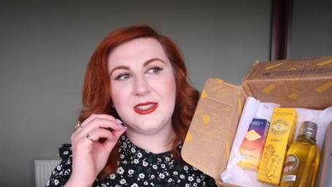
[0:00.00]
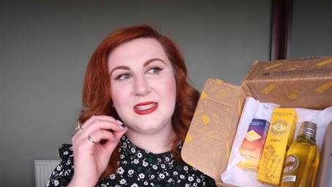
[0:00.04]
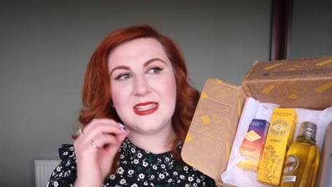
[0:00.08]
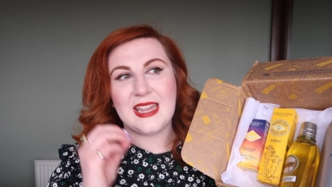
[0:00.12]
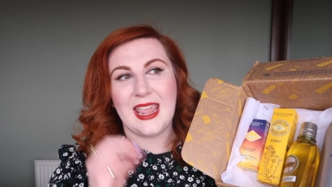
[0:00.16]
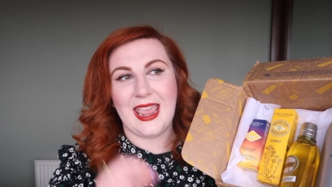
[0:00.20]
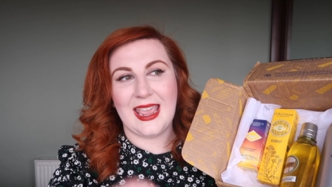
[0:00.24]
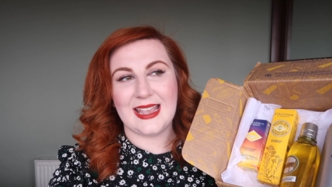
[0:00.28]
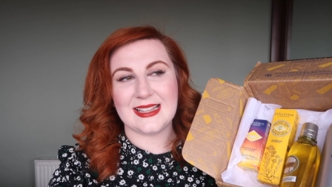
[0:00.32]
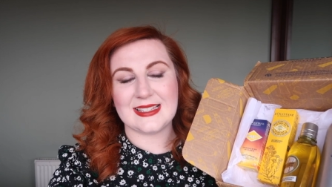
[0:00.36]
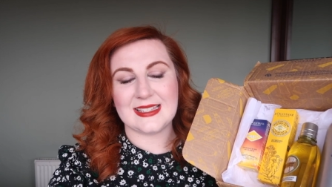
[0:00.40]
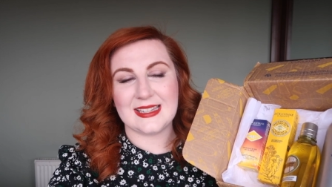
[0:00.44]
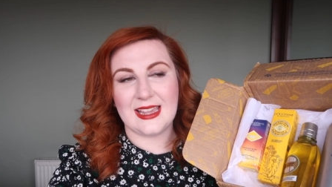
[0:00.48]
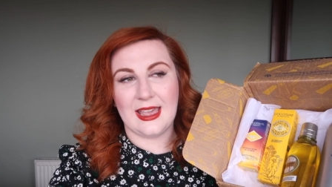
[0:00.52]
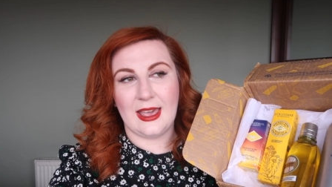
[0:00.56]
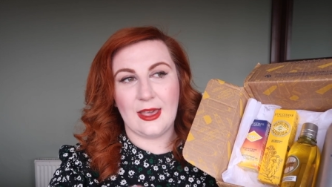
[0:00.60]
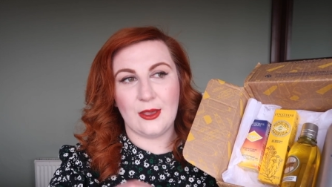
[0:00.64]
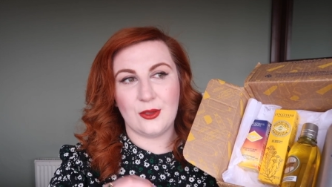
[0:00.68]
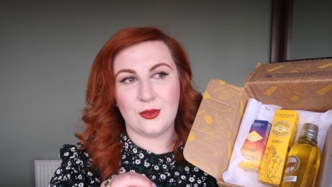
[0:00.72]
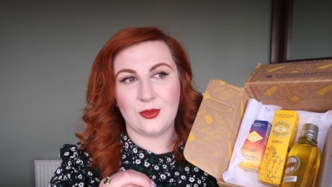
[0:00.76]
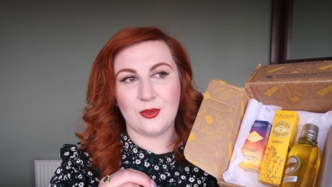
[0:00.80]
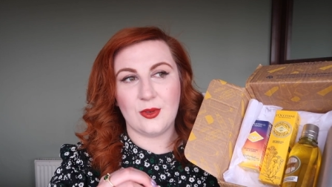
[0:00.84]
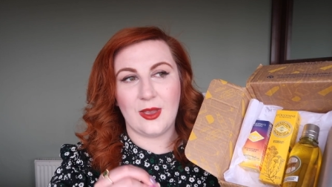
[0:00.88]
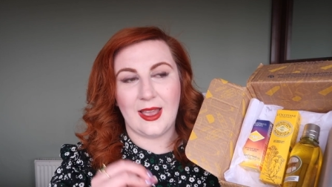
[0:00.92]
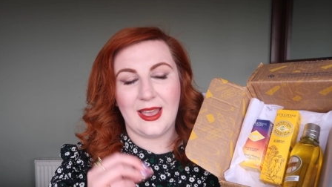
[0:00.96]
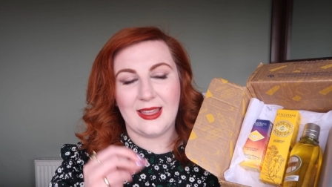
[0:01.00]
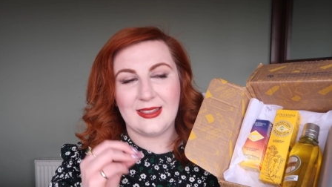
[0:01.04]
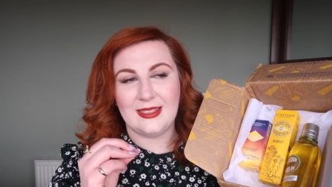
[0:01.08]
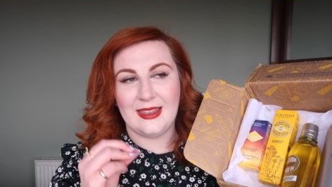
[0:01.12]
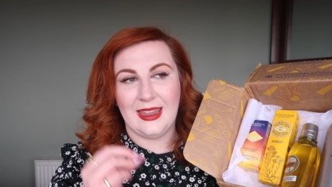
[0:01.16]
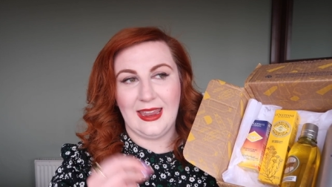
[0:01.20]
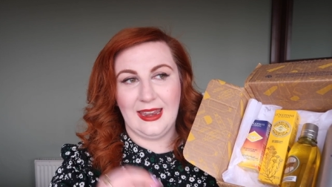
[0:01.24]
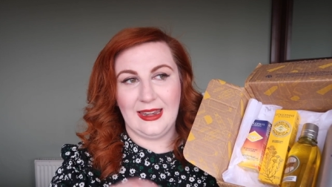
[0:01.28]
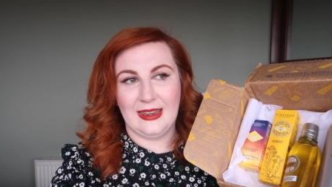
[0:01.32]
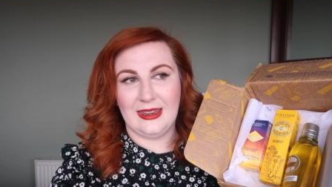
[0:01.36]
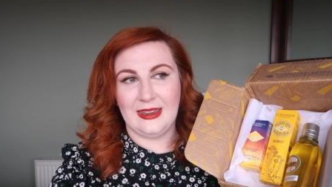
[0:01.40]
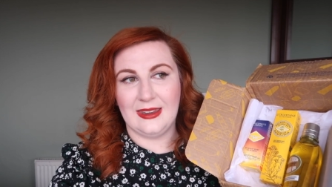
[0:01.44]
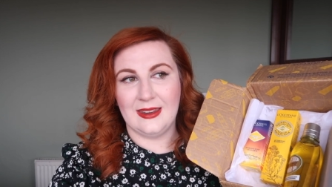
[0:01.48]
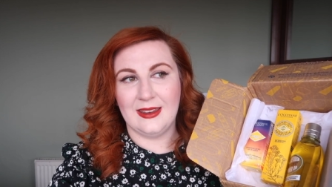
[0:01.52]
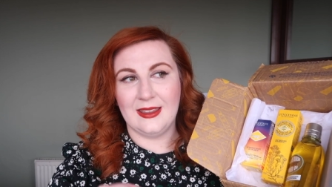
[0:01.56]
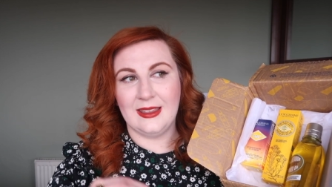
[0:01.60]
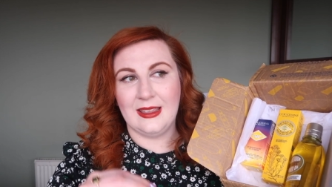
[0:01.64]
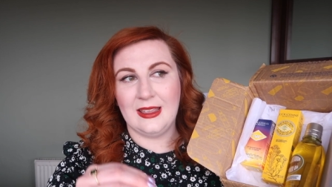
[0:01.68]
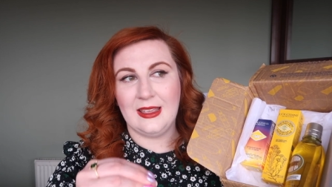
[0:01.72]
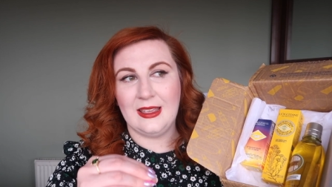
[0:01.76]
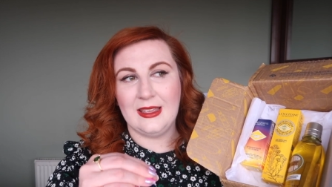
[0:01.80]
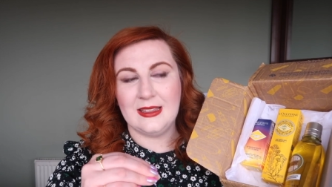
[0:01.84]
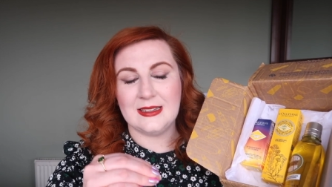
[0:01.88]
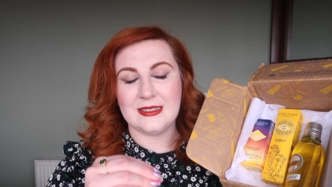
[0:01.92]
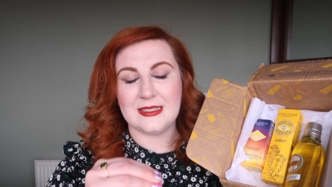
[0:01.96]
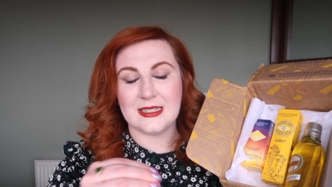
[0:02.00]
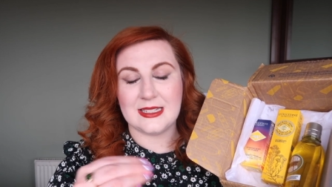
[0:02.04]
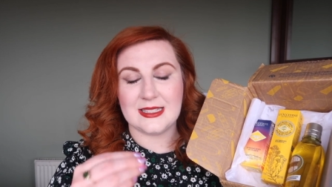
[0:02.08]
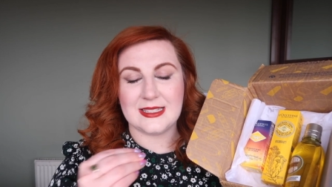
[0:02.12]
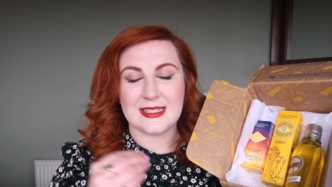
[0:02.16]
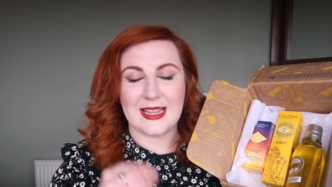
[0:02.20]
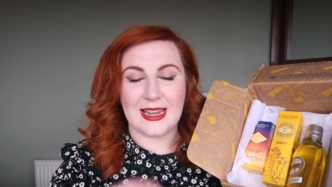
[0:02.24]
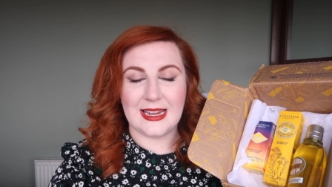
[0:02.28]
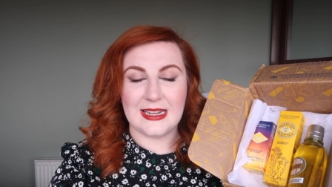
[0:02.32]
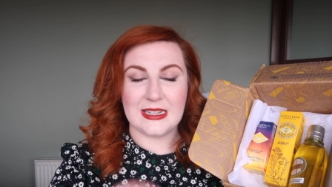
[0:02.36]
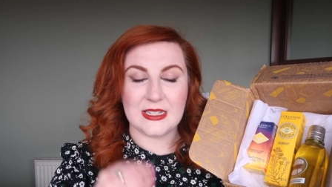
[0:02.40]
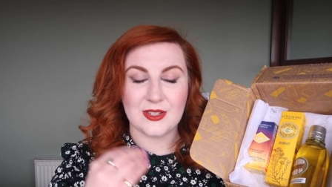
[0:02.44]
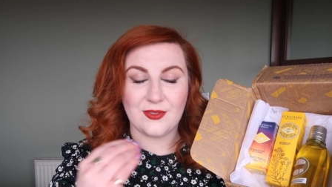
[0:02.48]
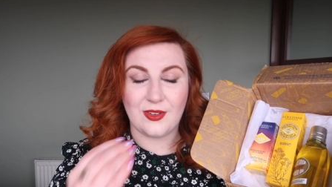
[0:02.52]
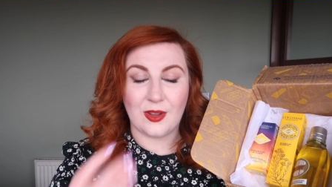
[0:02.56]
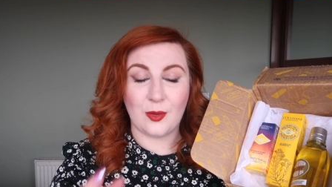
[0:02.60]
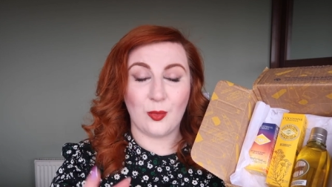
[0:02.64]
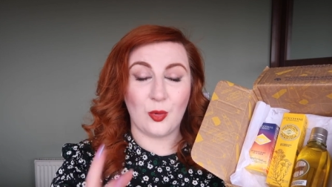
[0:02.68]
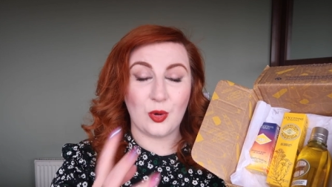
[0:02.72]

test it out and then decide if I